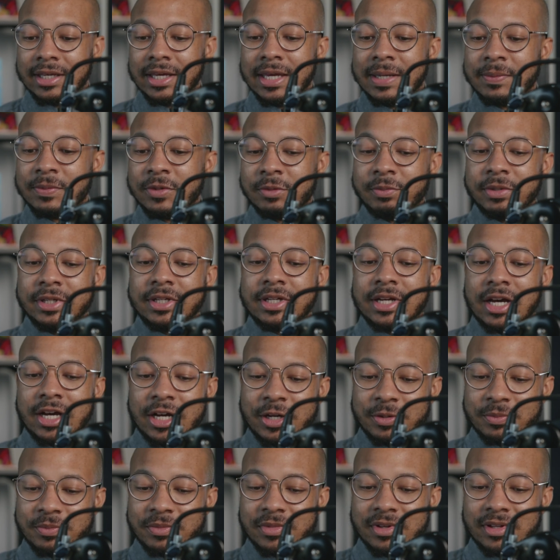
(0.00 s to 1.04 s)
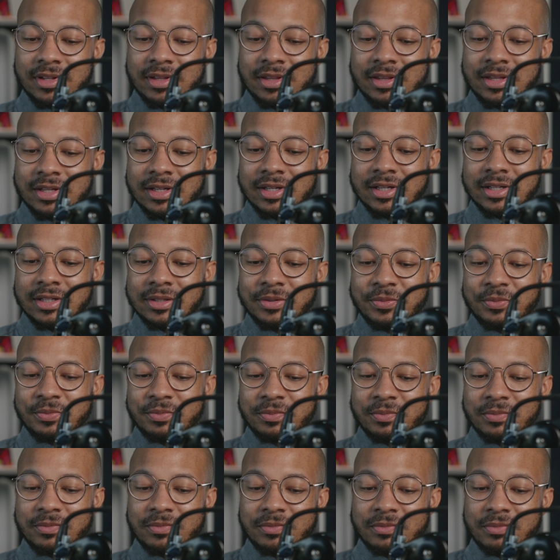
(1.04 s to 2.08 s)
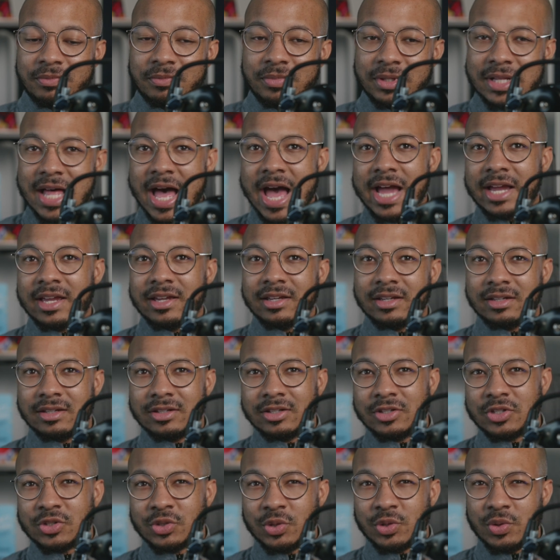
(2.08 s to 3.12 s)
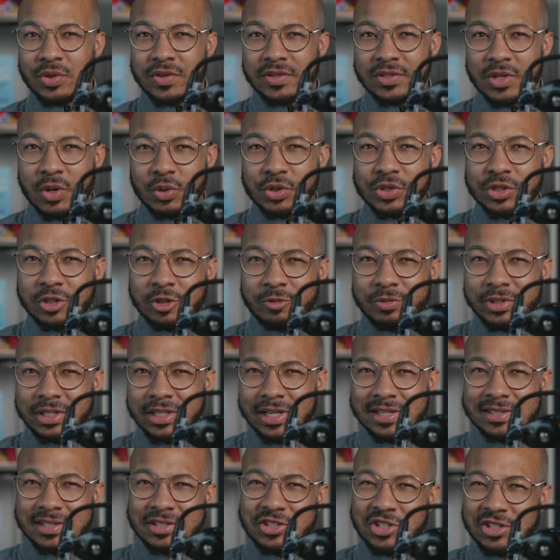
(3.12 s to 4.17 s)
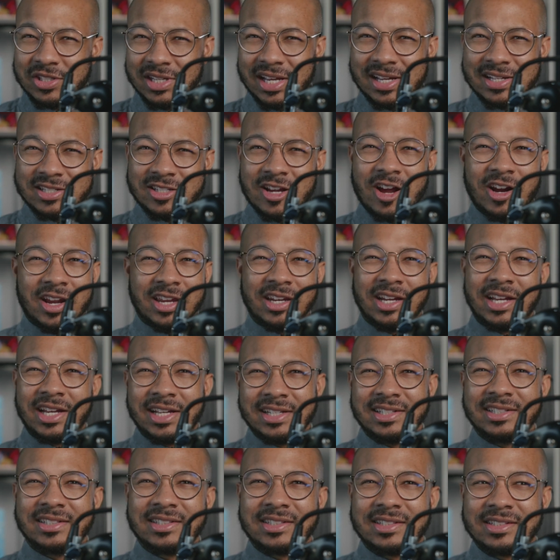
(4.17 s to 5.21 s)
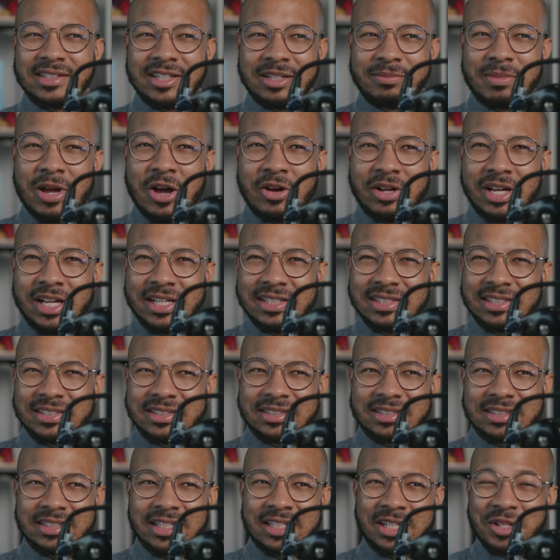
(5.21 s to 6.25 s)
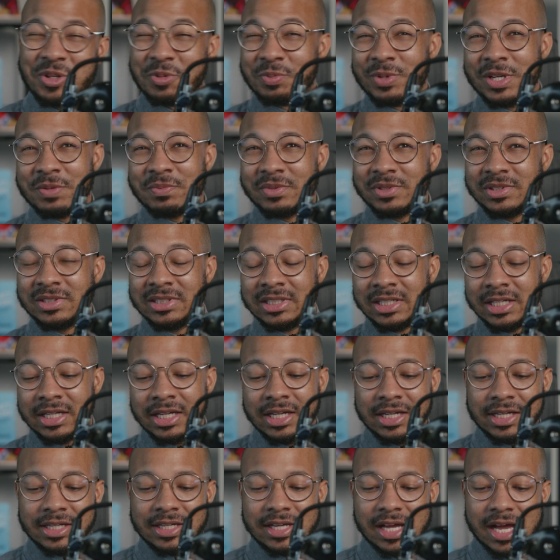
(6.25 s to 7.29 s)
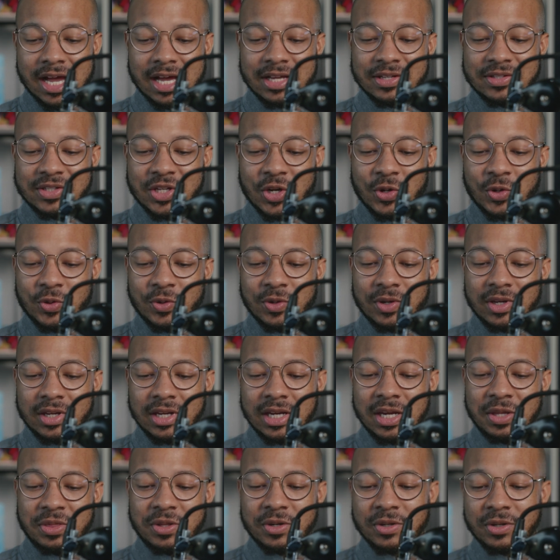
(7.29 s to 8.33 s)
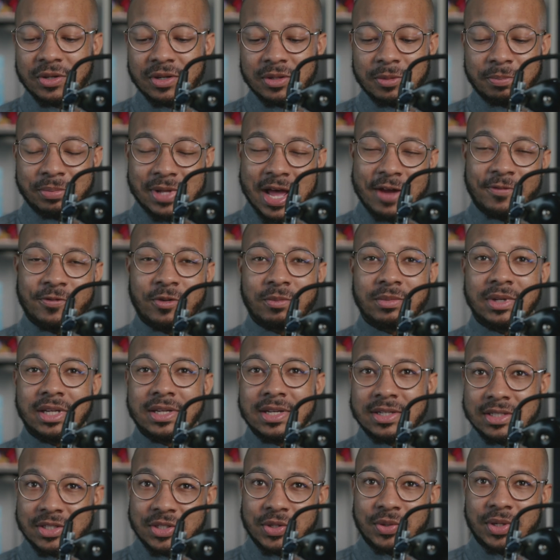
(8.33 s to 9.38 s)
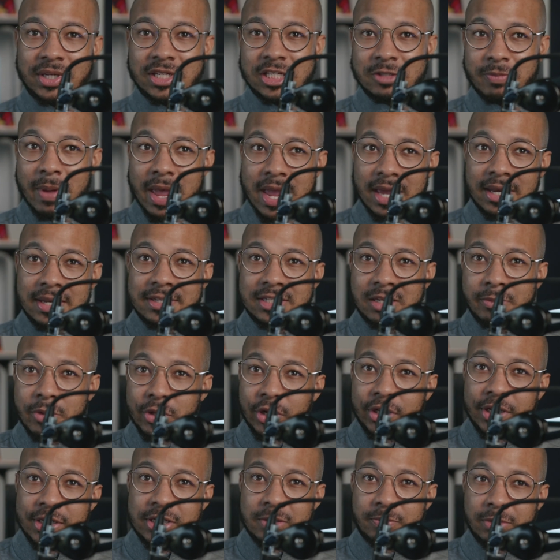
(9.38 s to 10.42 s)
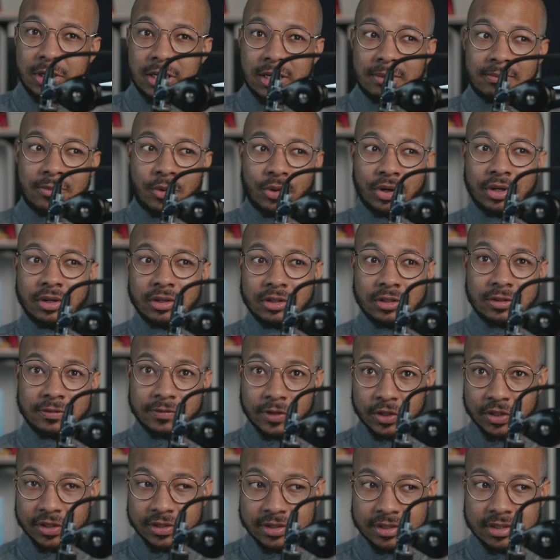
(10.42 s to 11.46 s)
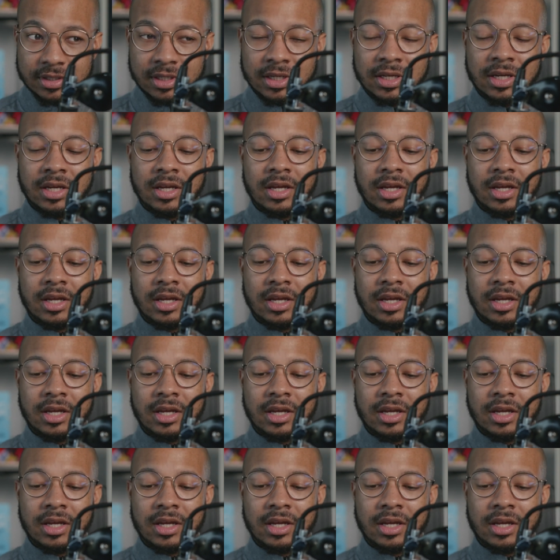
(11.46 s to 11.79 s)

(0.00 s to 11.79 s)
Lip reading: it will become the Black Truth Social, because it's just us talking to us about us and other people. So either the platform needed to expand its community to become more diverse